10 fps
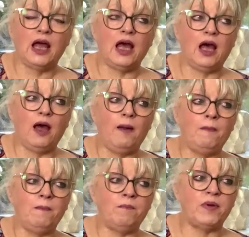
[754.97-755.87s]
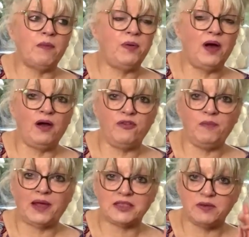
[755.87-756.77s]
But apart from
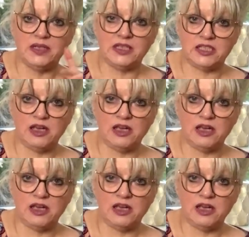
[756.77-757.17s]
that, so I need to